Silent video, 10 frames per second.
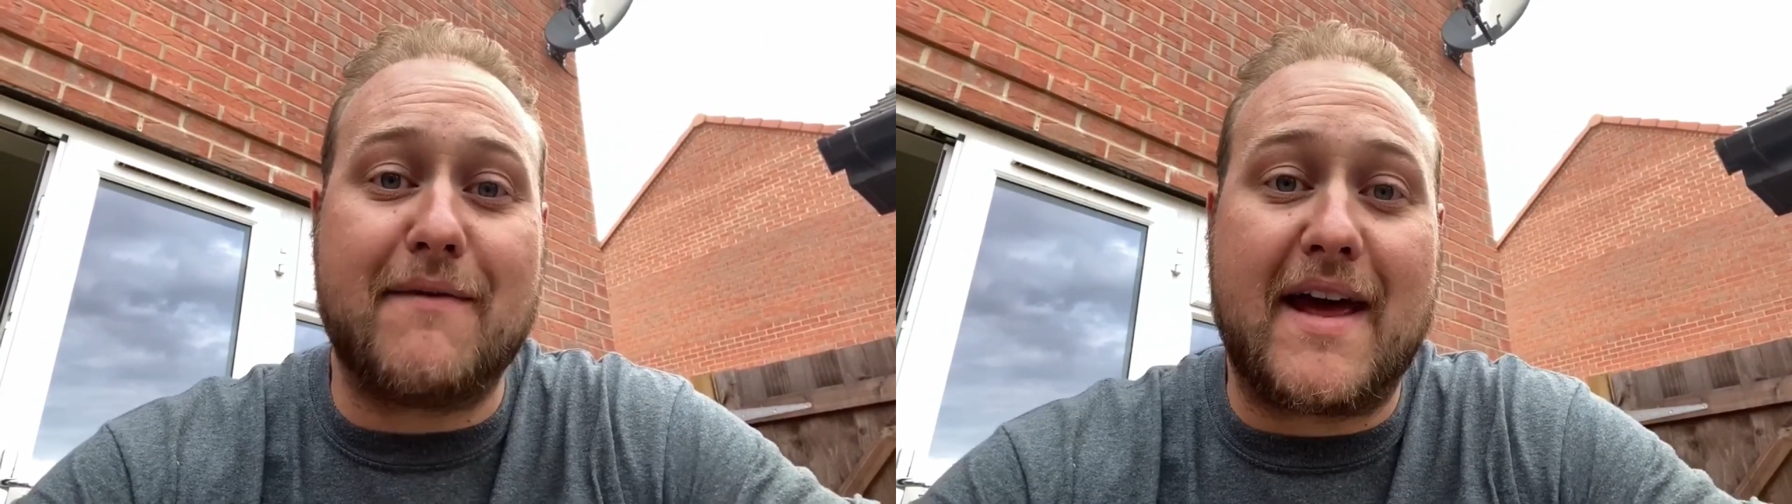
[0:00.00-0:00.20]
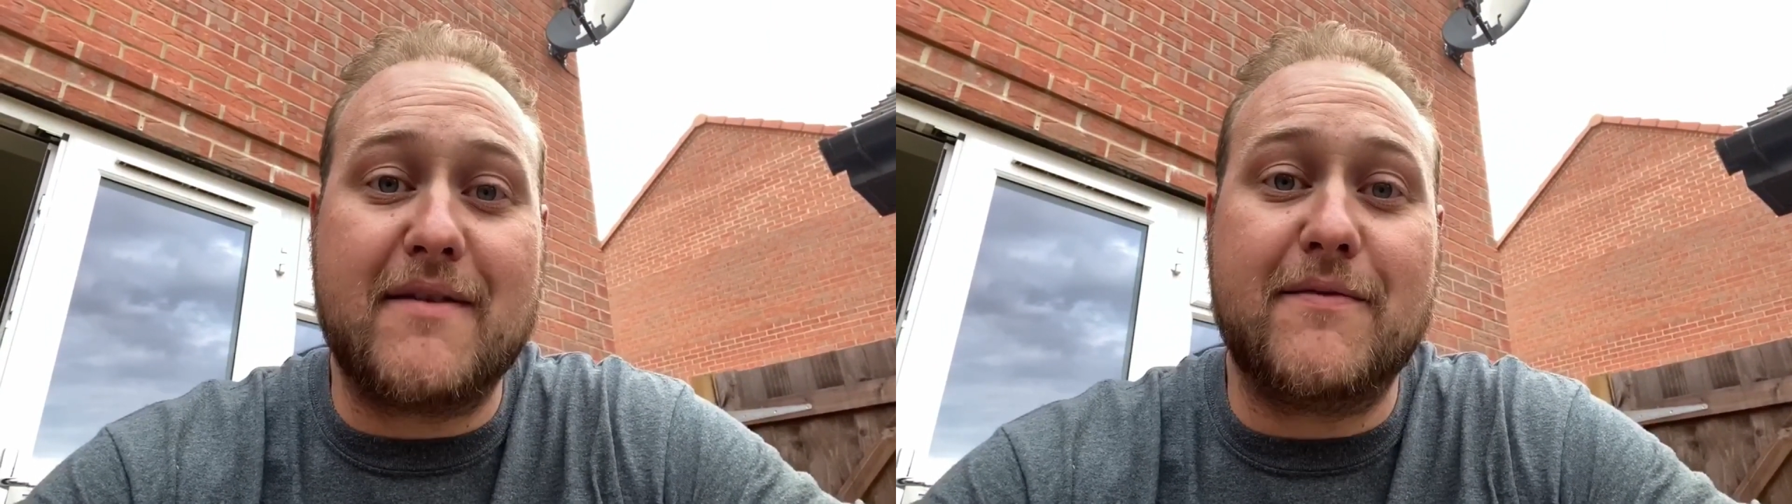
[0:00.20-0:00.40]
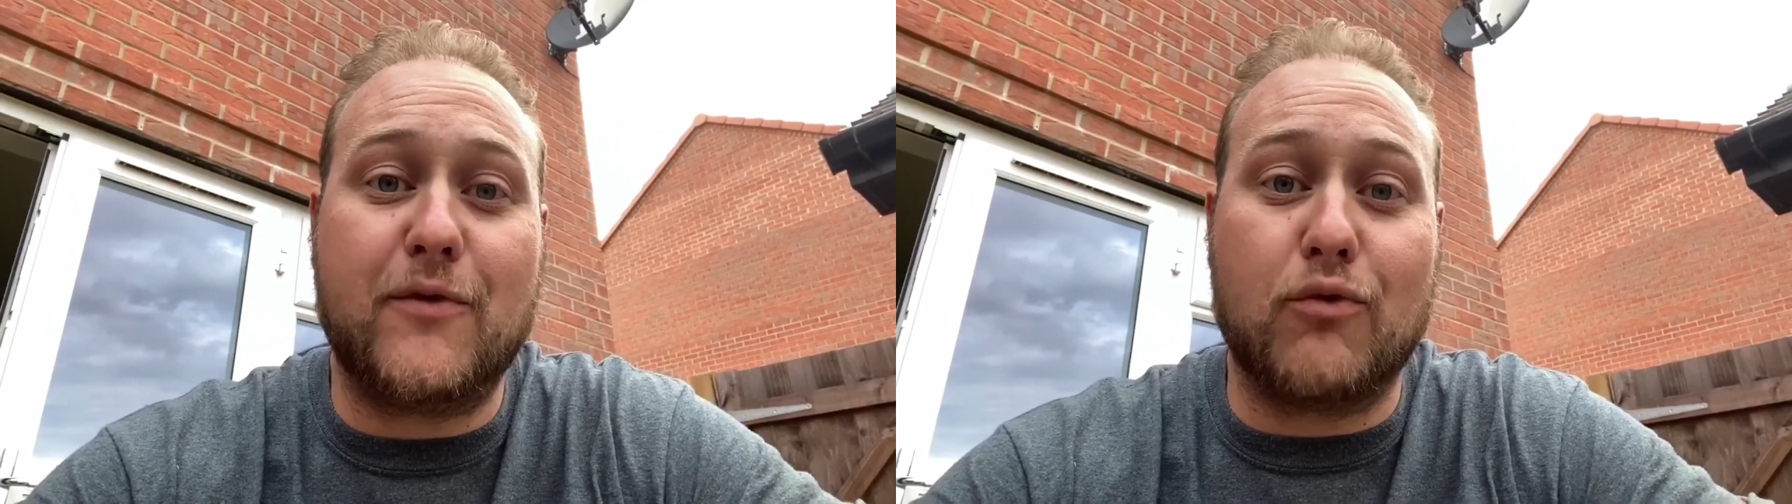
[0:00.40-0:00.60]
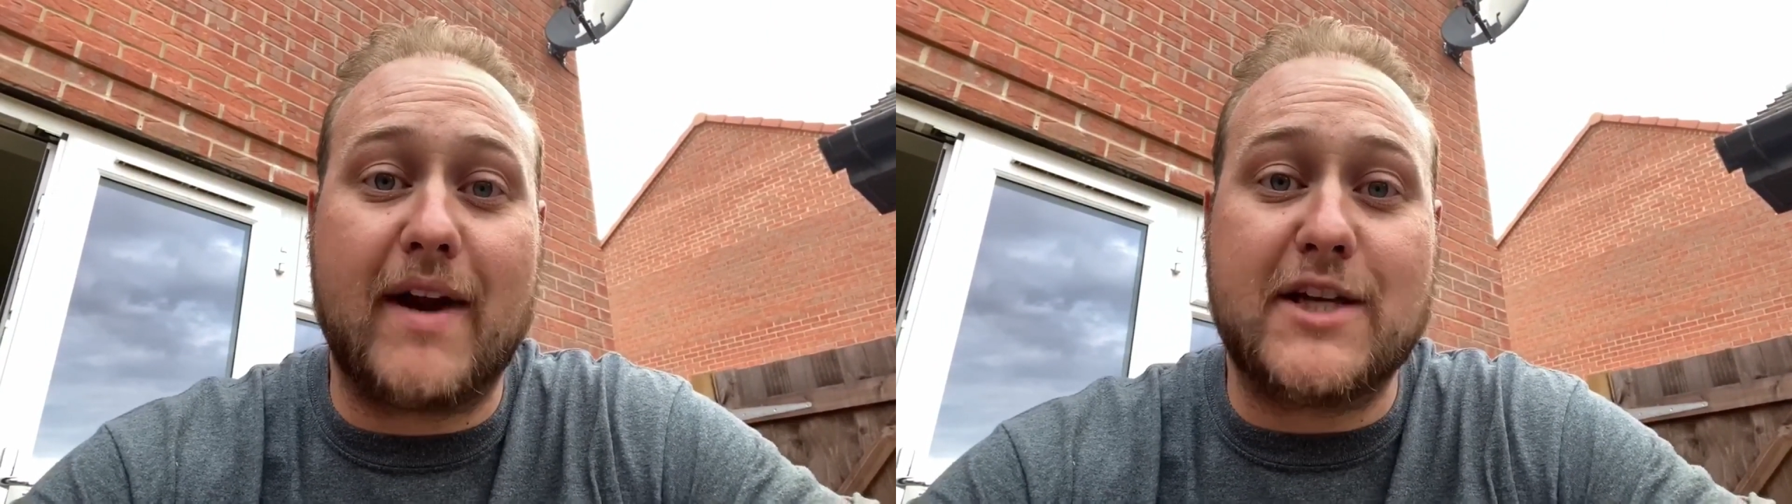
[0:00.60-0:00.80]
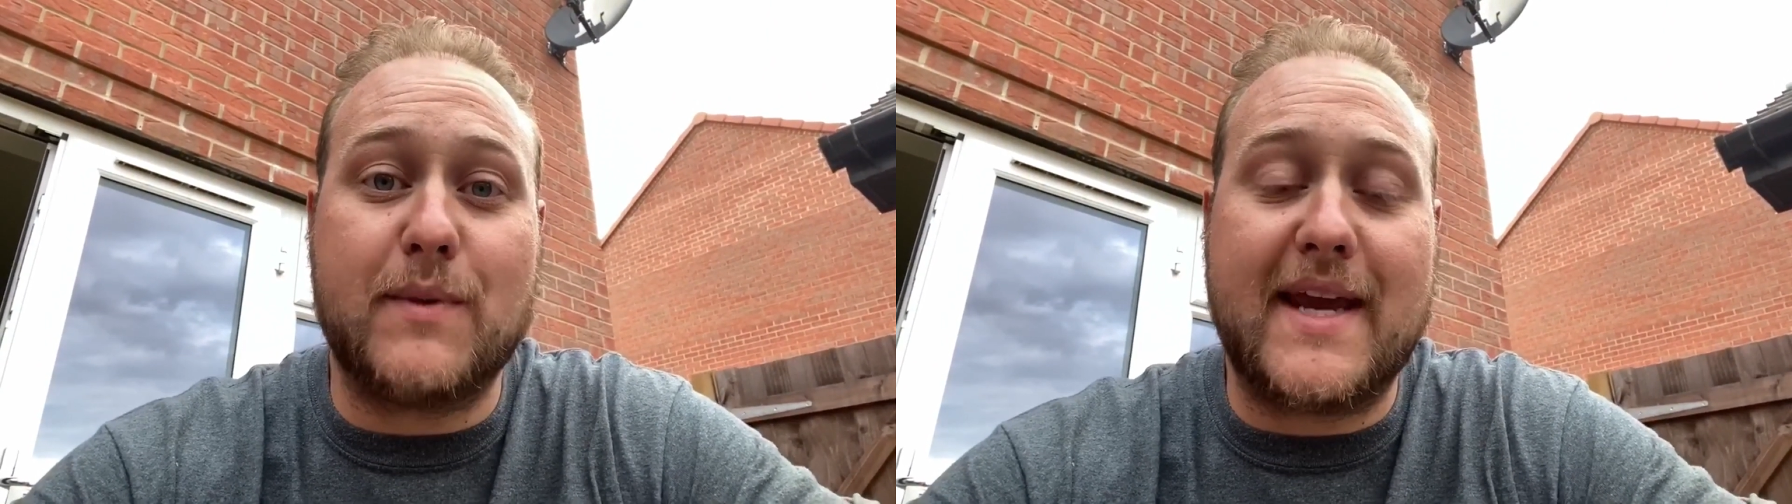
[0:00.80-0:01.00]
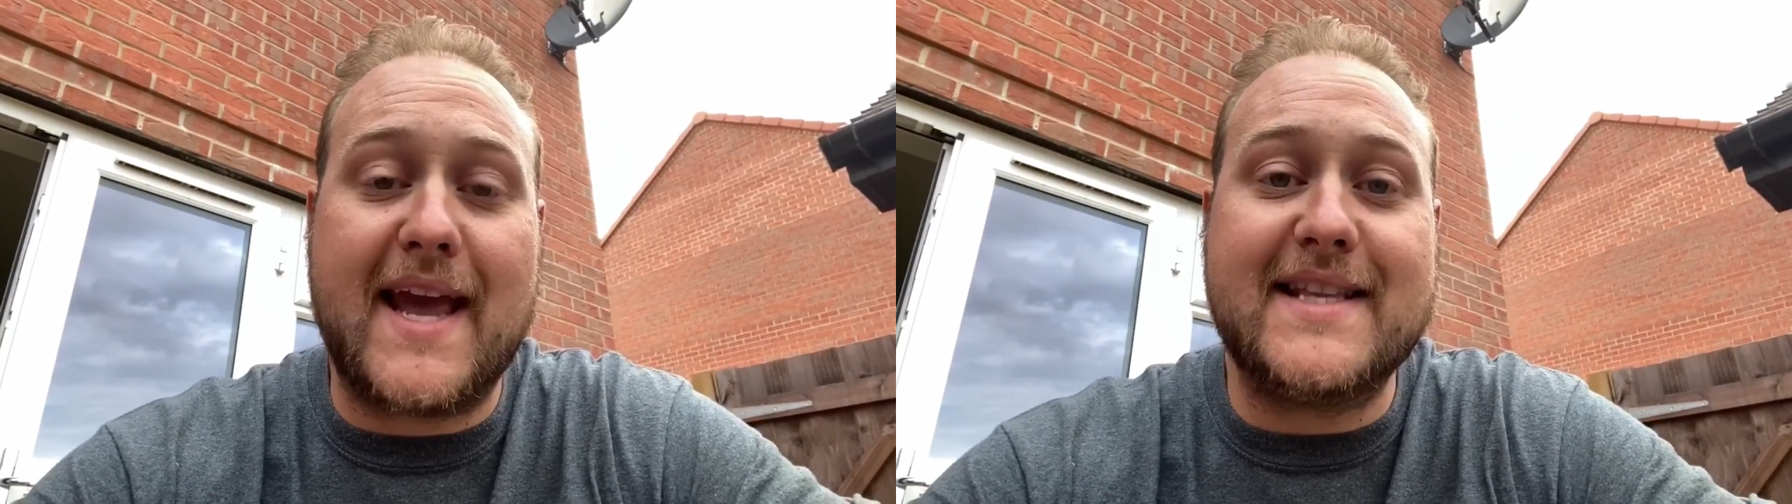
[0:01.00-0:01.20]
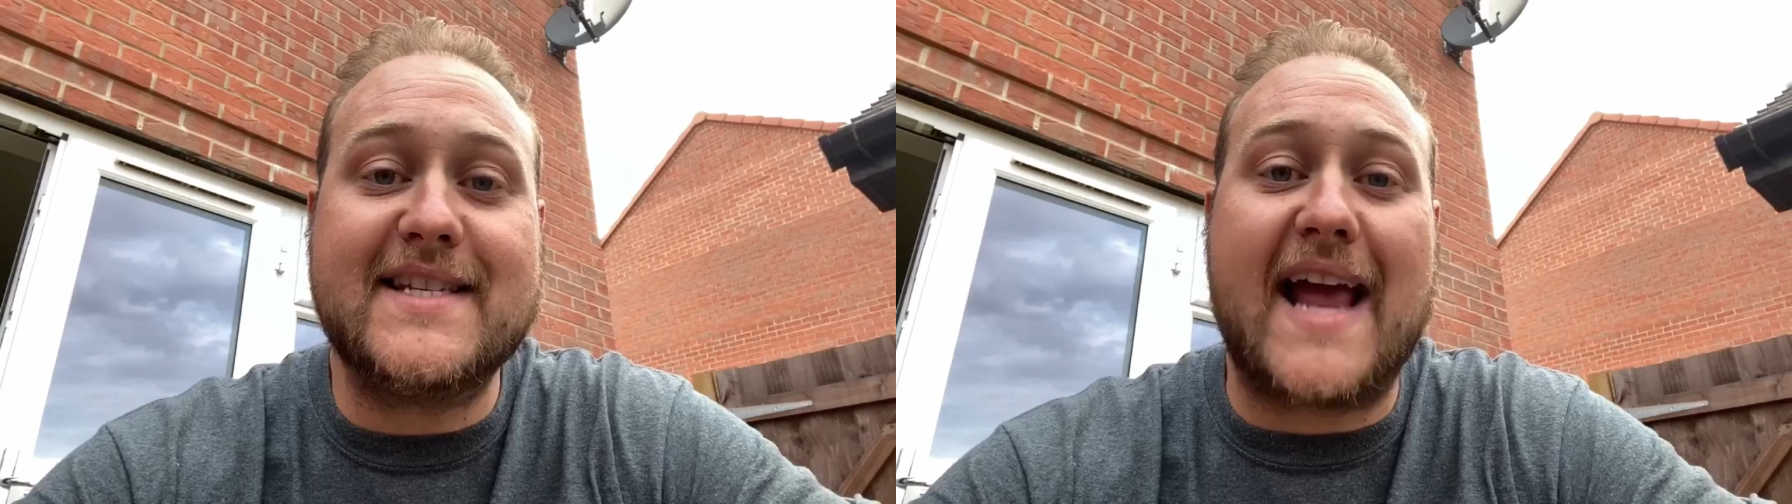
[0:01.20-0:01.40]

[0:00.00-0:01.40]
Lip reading: van for race weekends.